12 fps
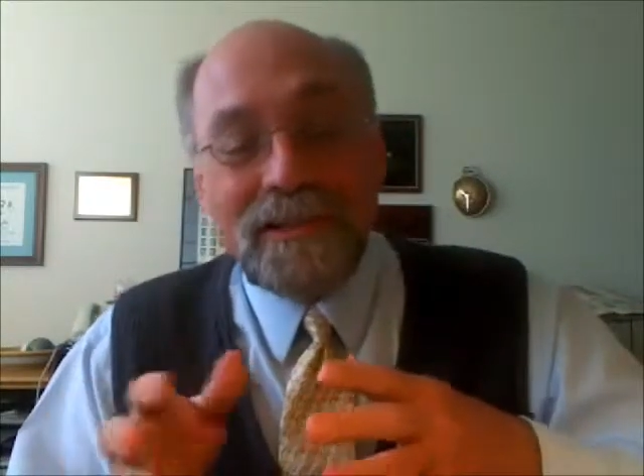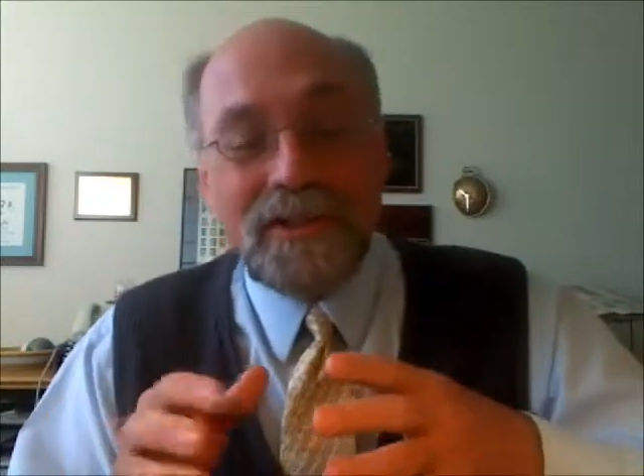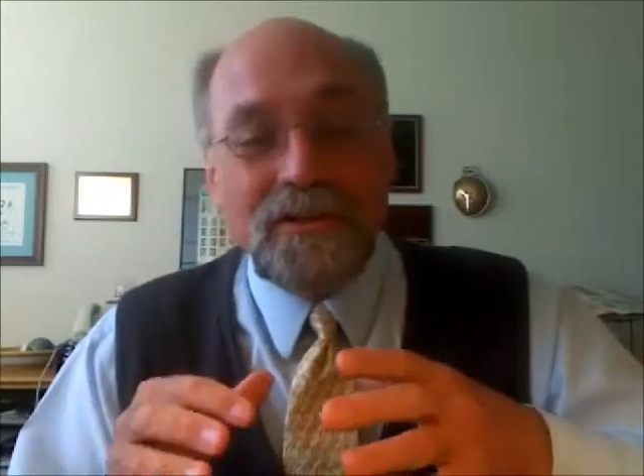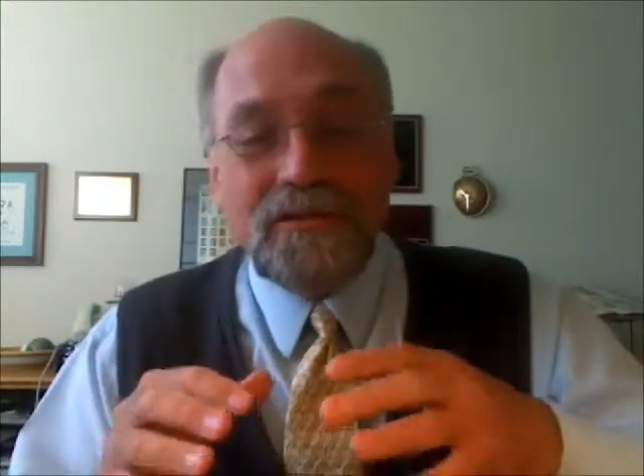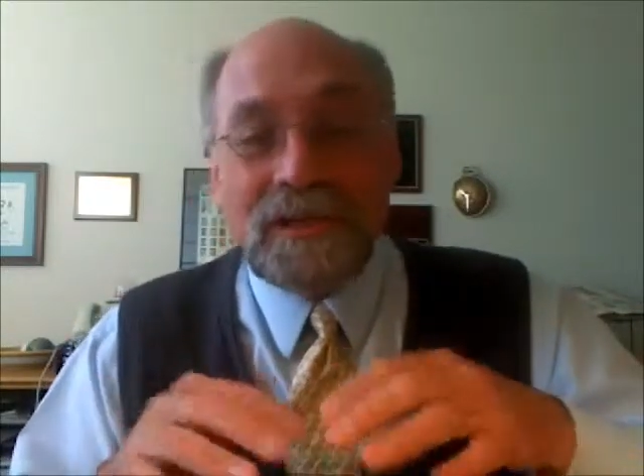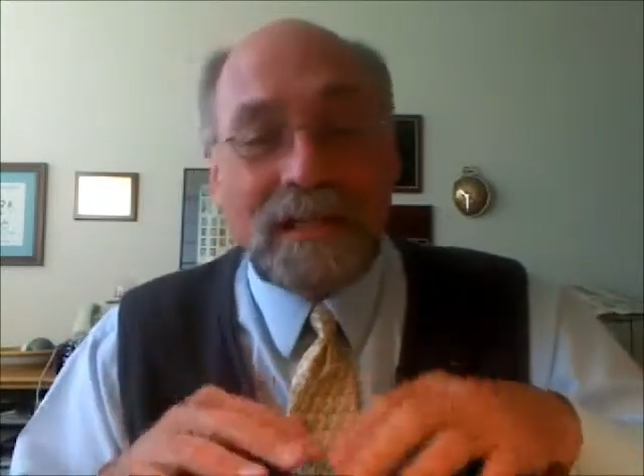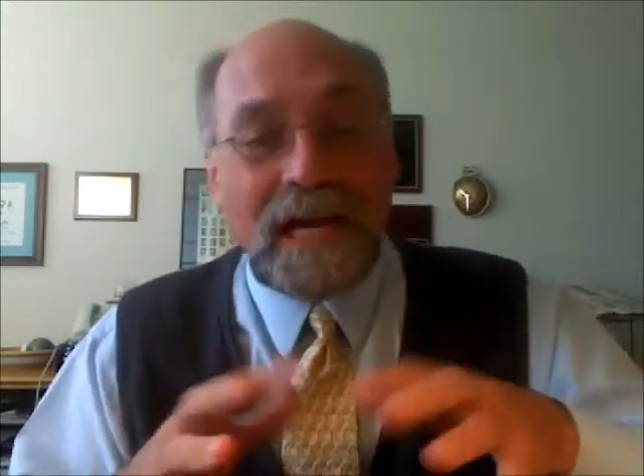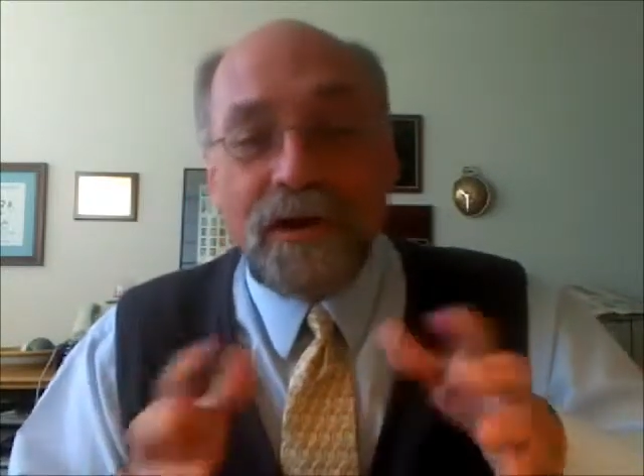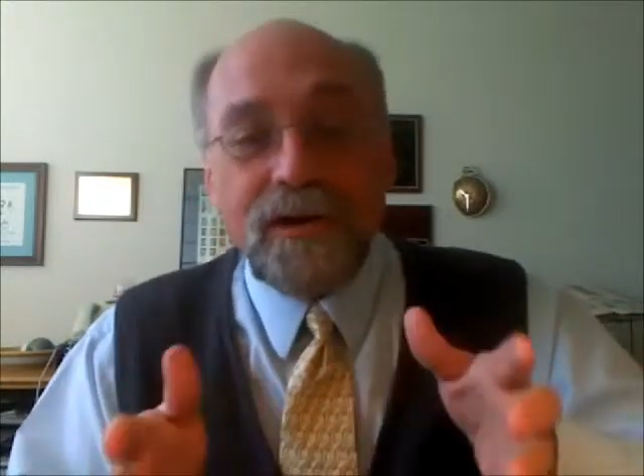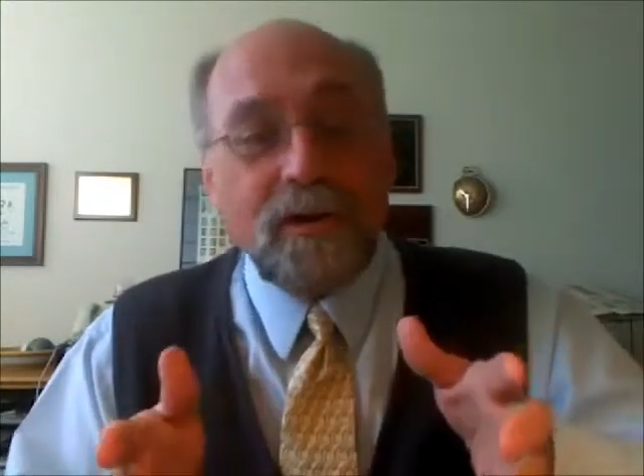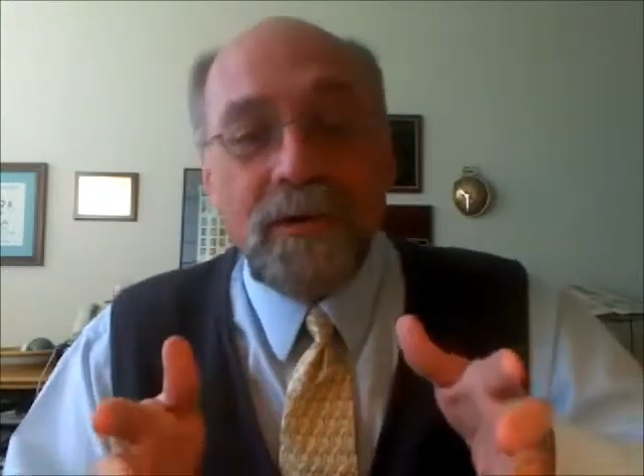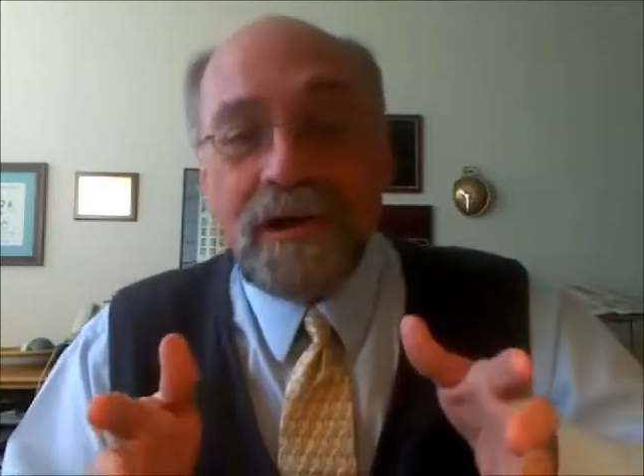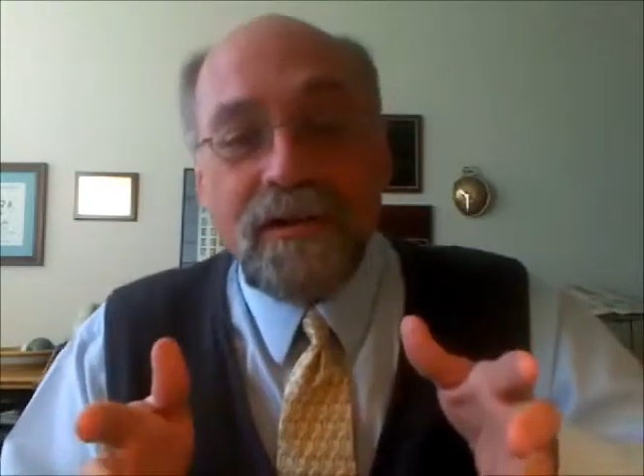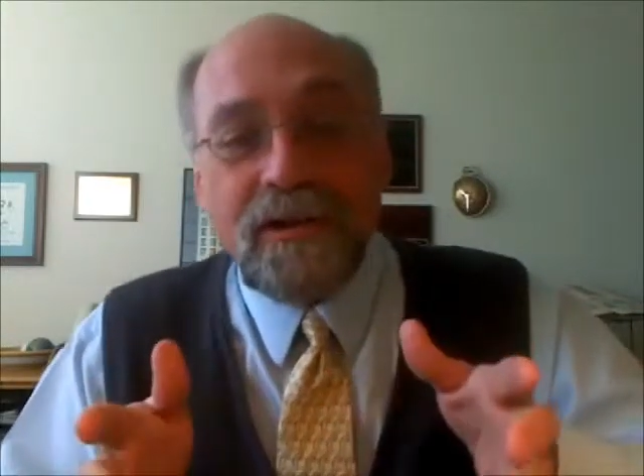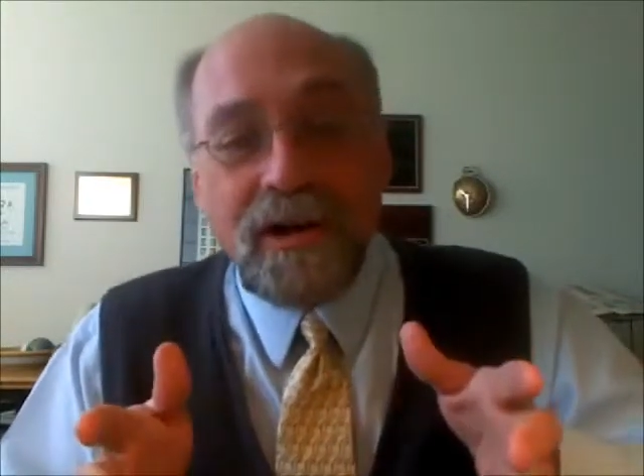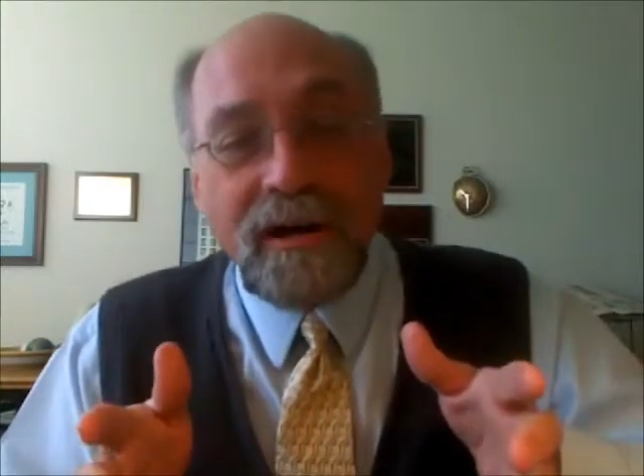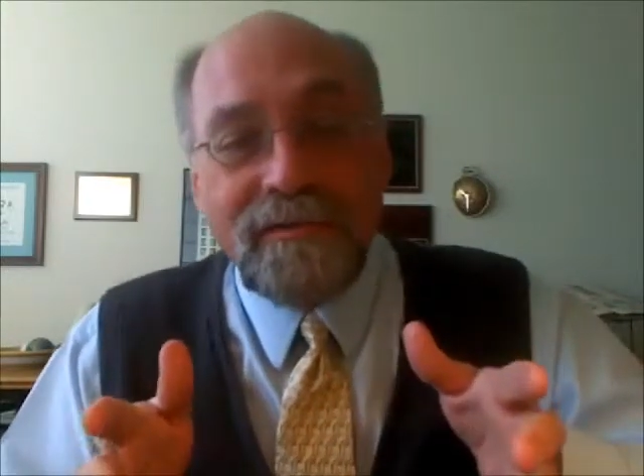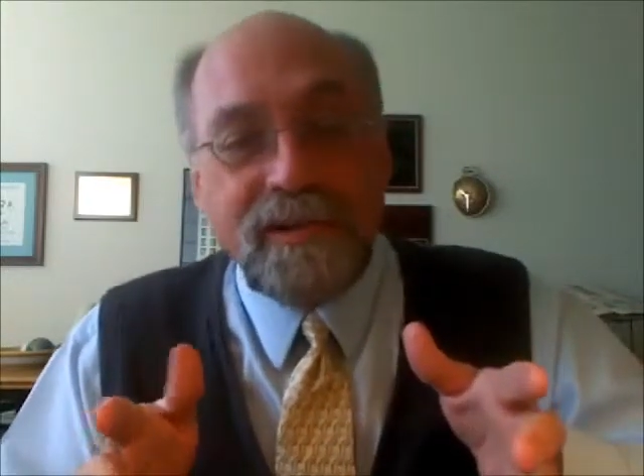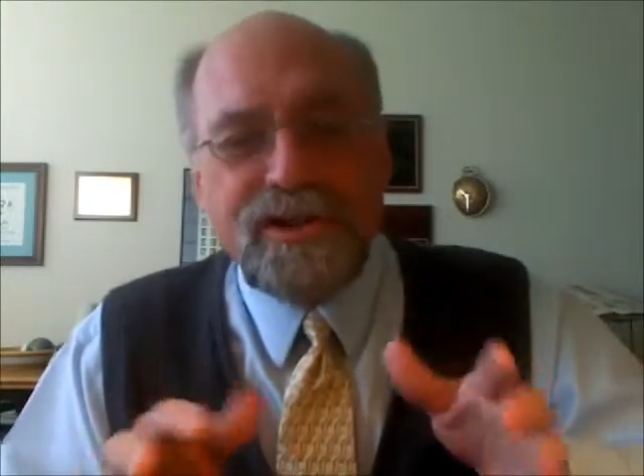you can counter one of the offers,